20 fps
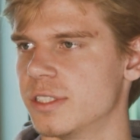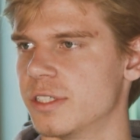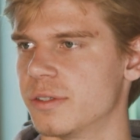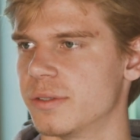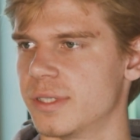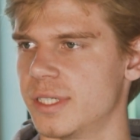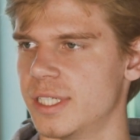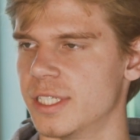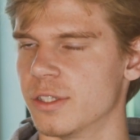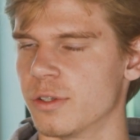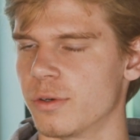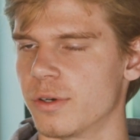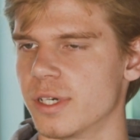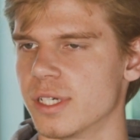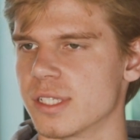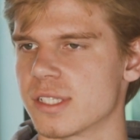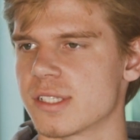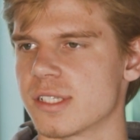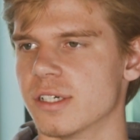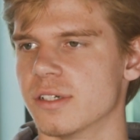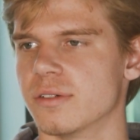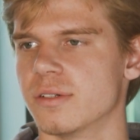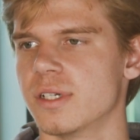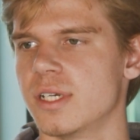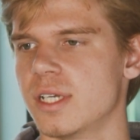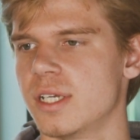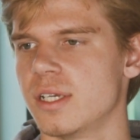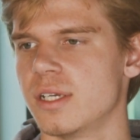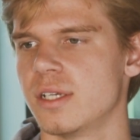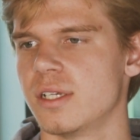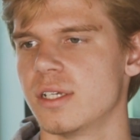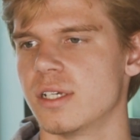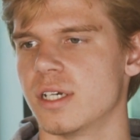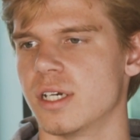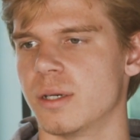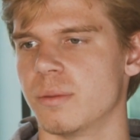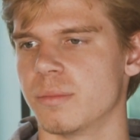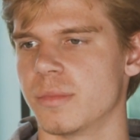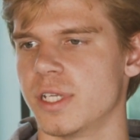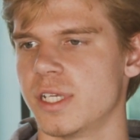you know, in Lawrence. So
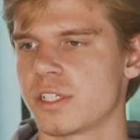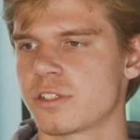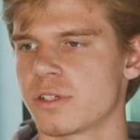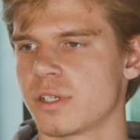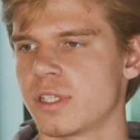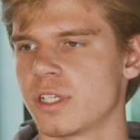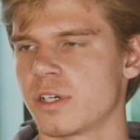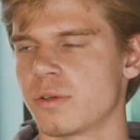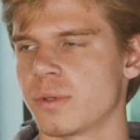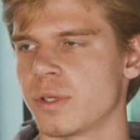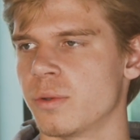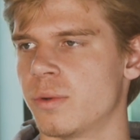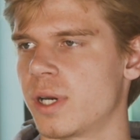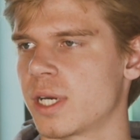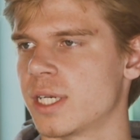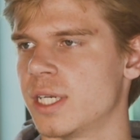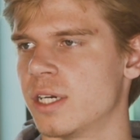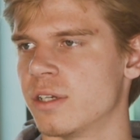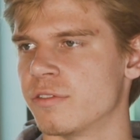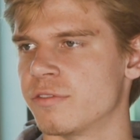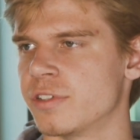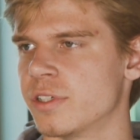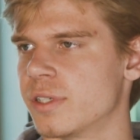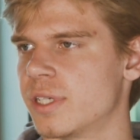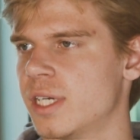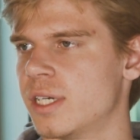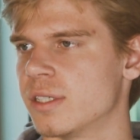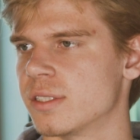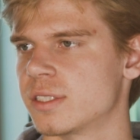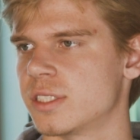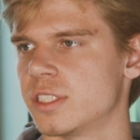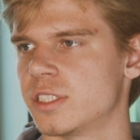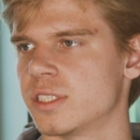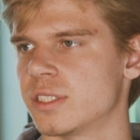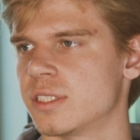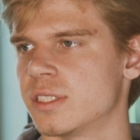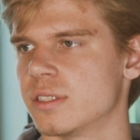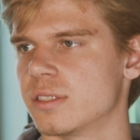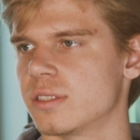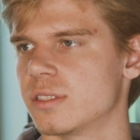um, the history there when you walk in Allen Fieldhouse, it's
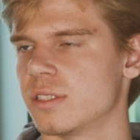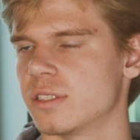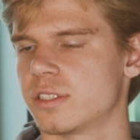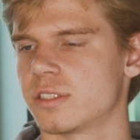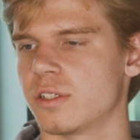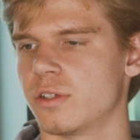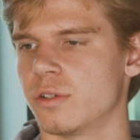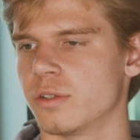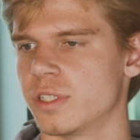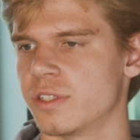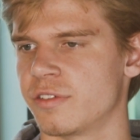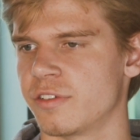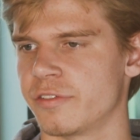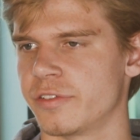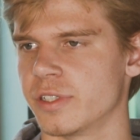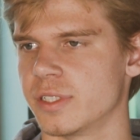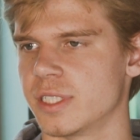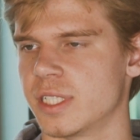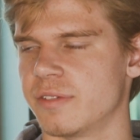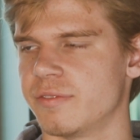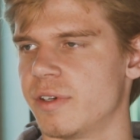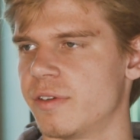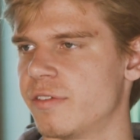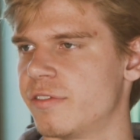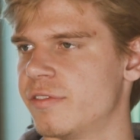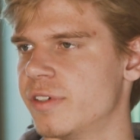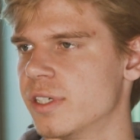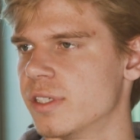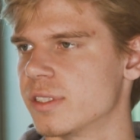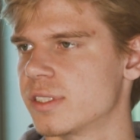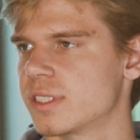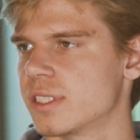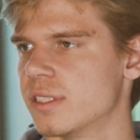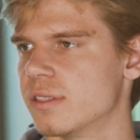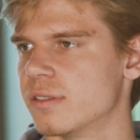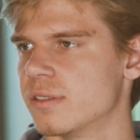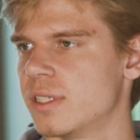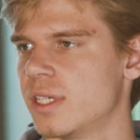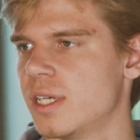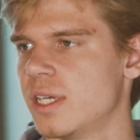just a, it's a whole different feeling I've never felt.
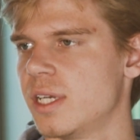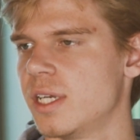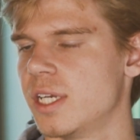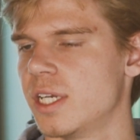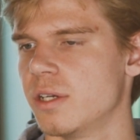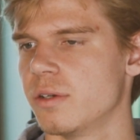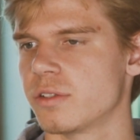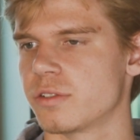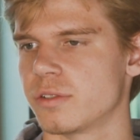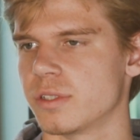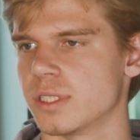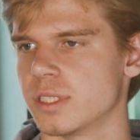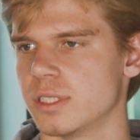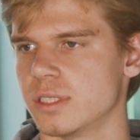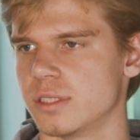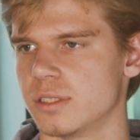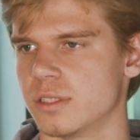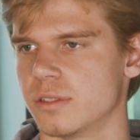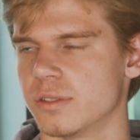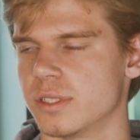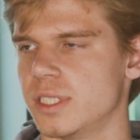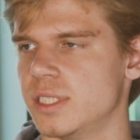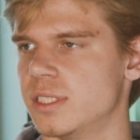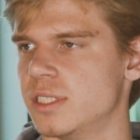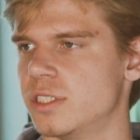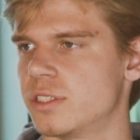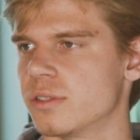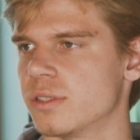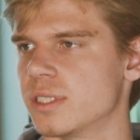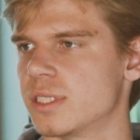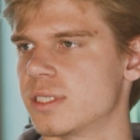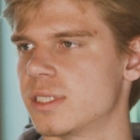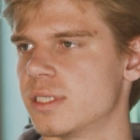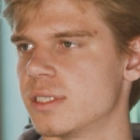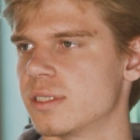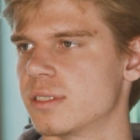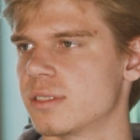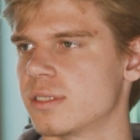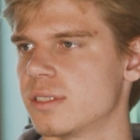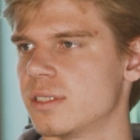So it was really, you know, an easy choice to,
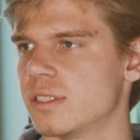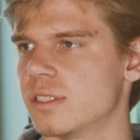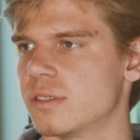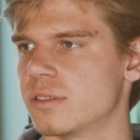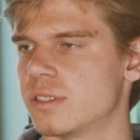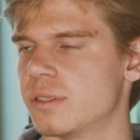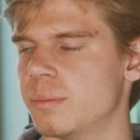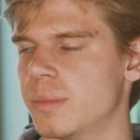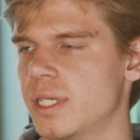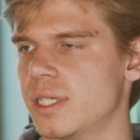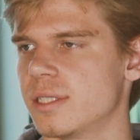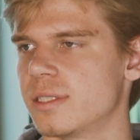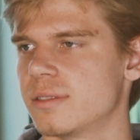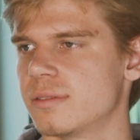you know, to make.